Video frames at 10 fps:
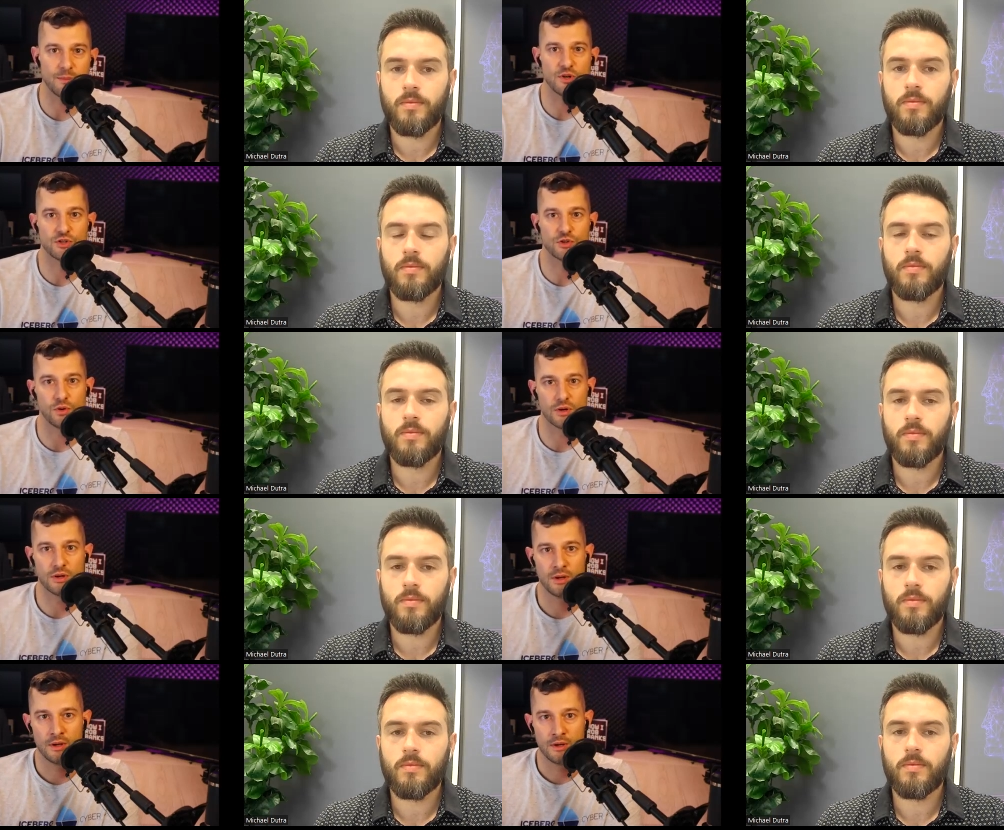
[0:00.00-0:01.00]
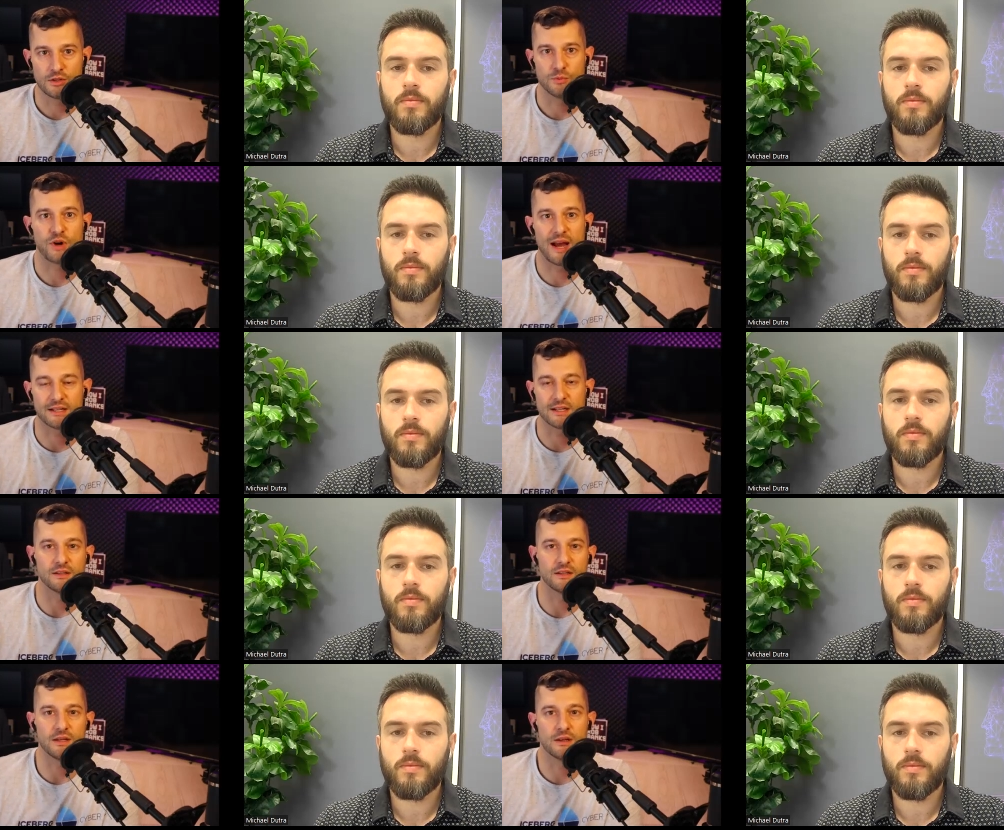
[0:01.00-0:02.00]
Speaker 1: score to
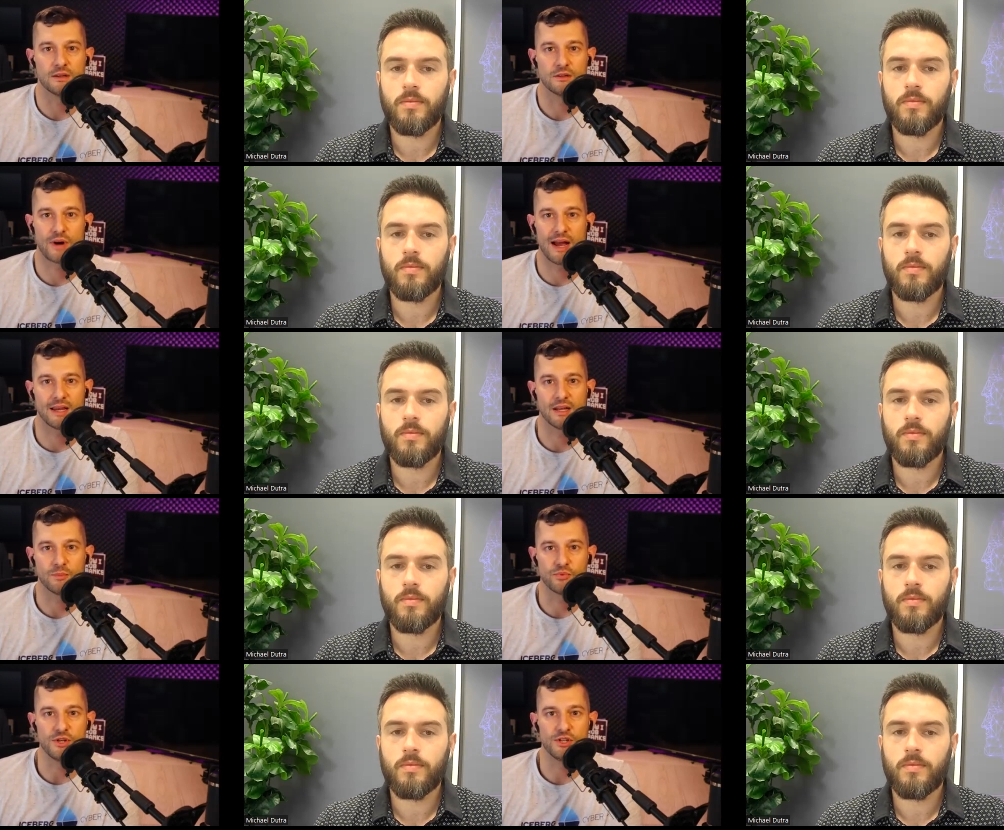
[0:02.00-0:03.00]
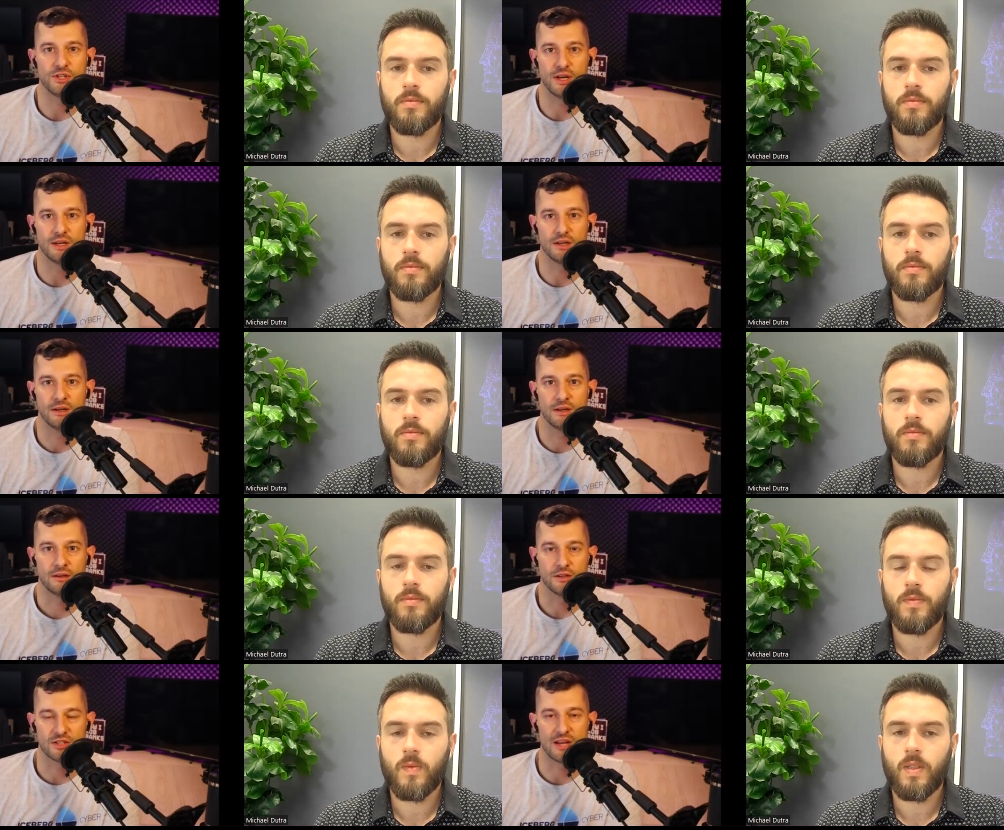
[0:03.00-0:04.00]
practically track and appreciate the
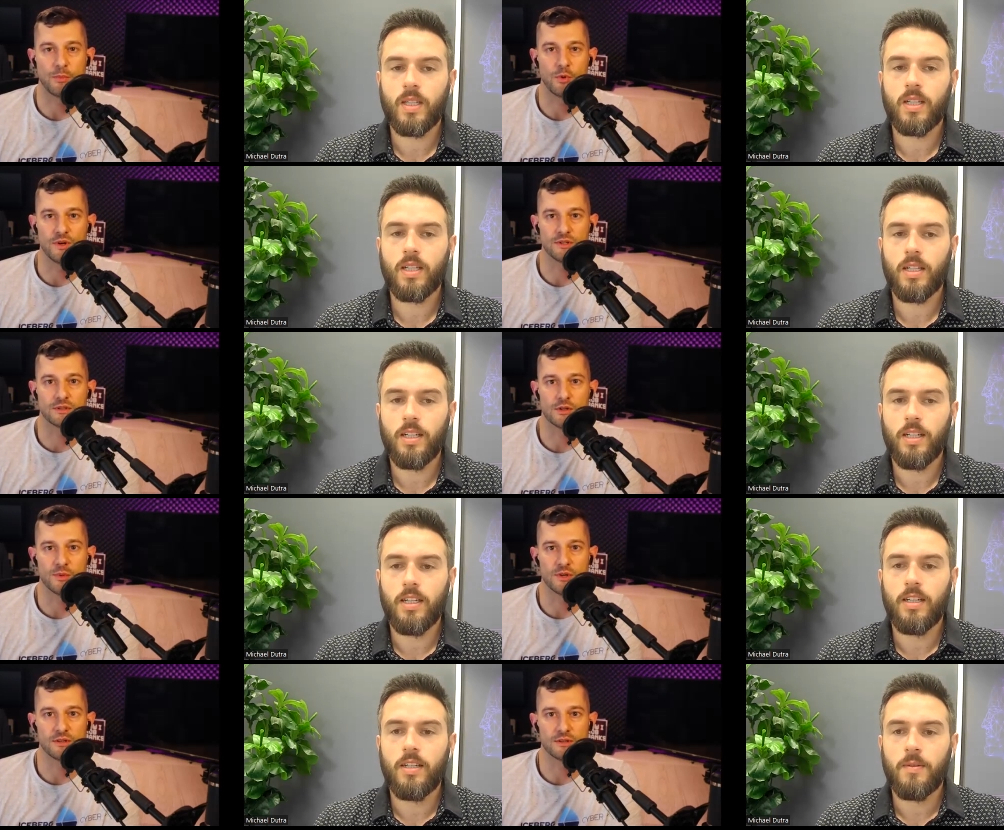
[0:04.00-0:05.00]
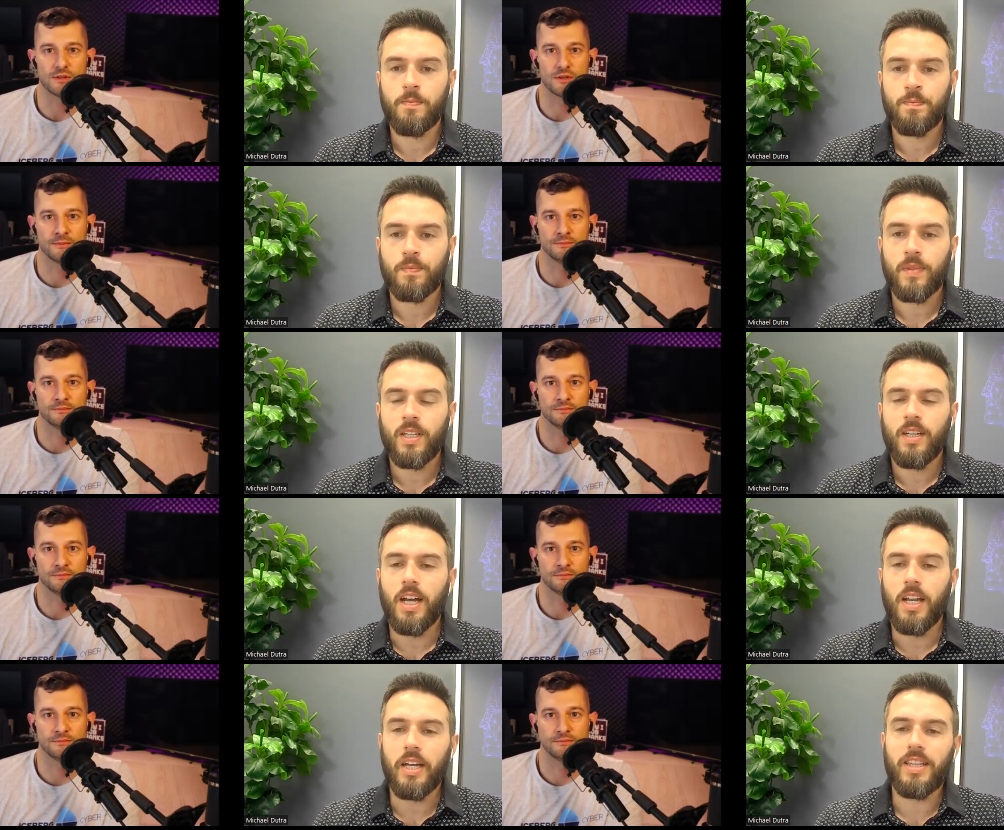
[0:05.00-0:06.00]
cyber risks to your business.
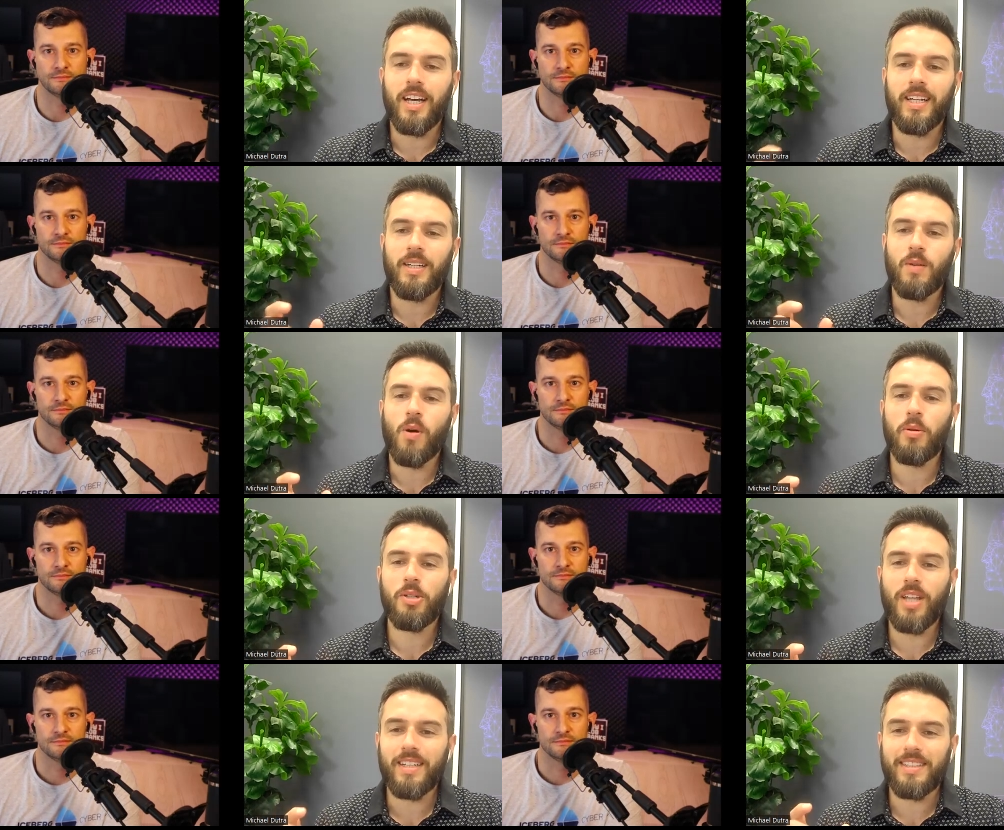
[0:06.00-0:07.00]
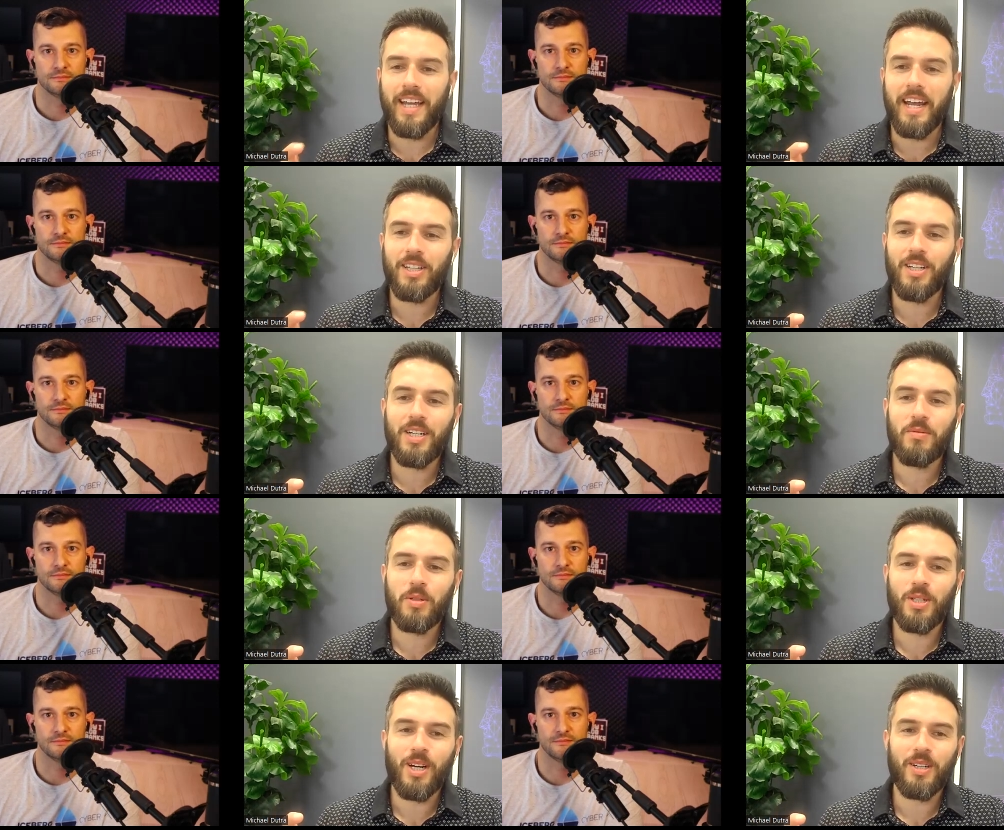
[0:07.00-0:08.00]
Speaker 2: I like that. And, and what was that
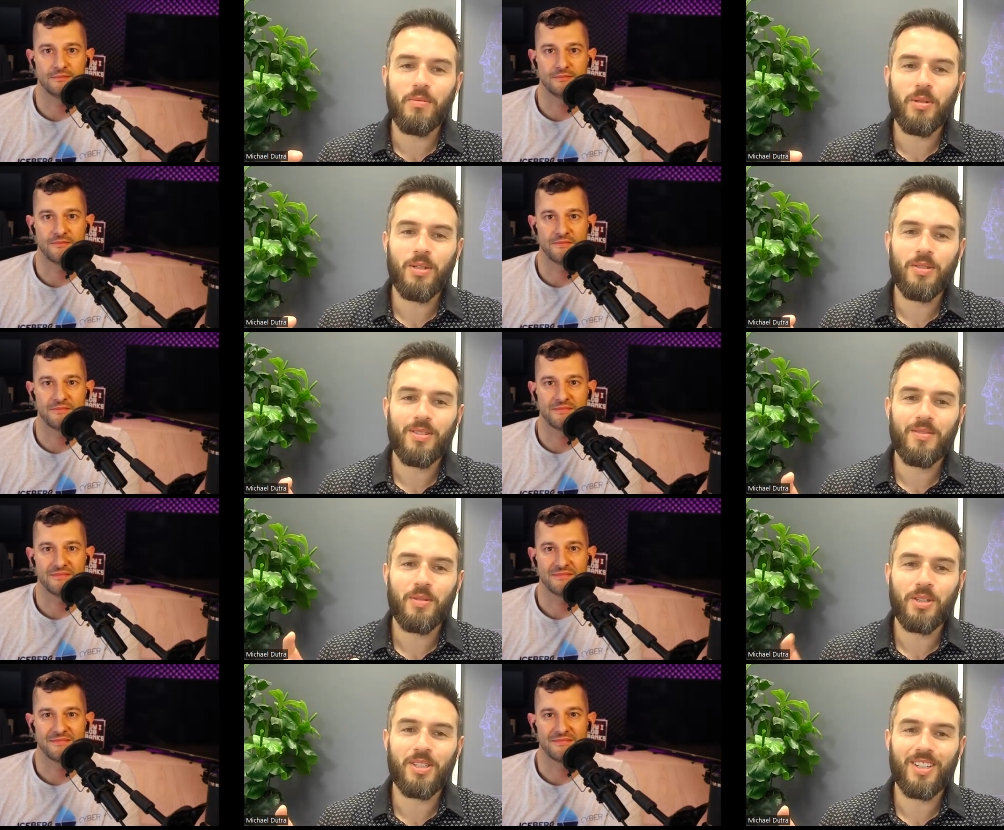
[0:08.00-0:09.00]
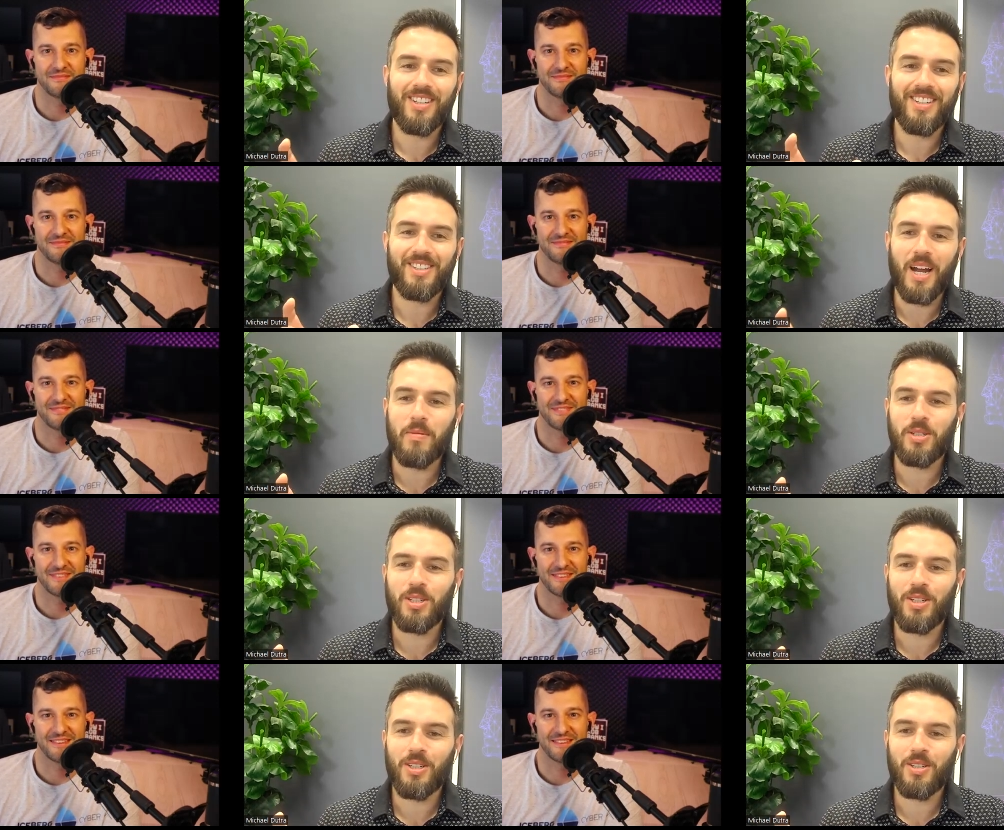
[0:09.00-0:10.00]
tagline we were talking about with the, the
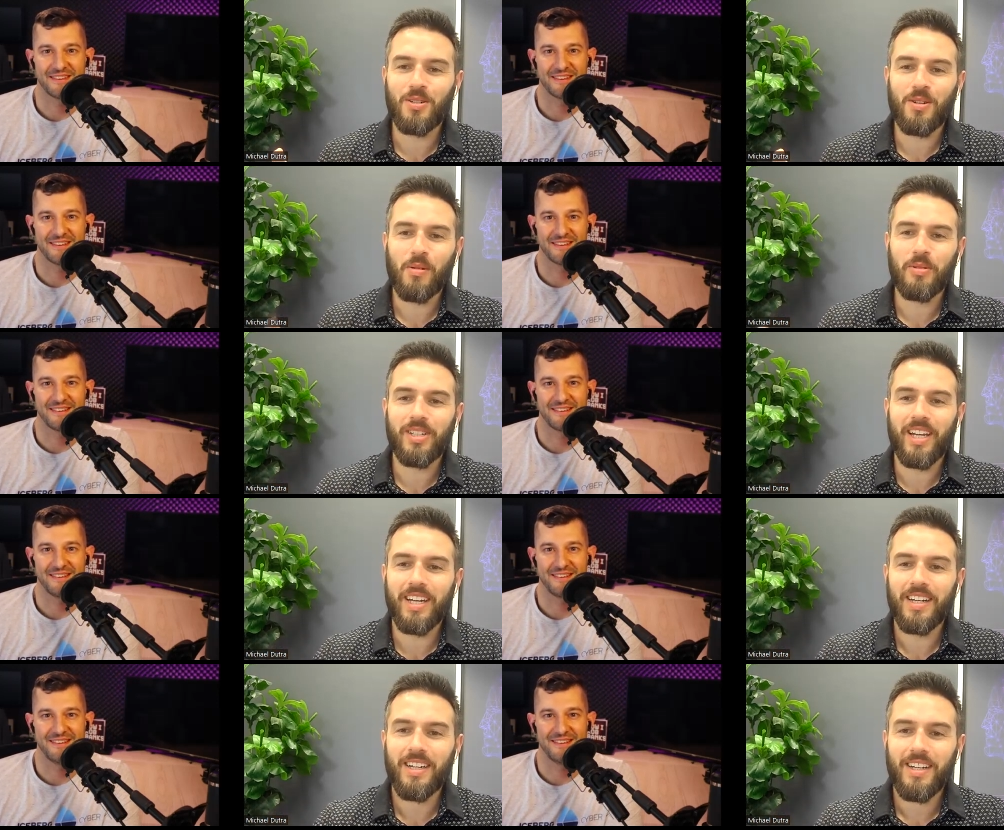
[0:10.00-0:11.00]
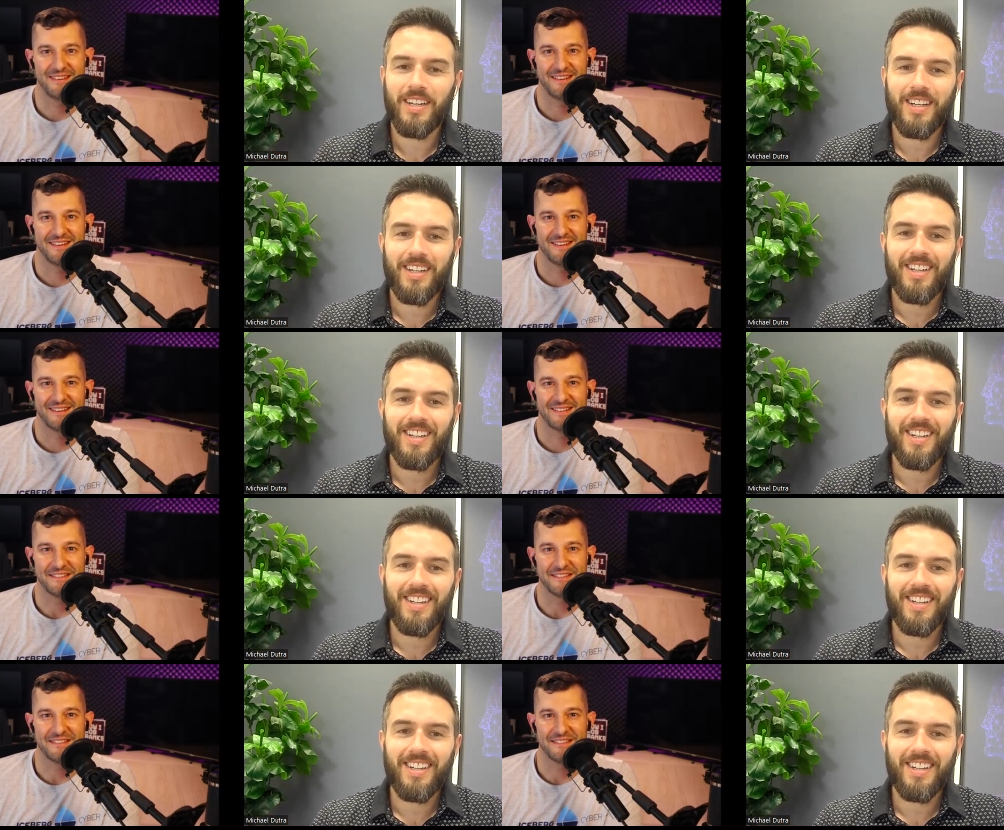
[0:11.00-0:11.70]
cybersecurity score? What were you saying?
Speaker 1: The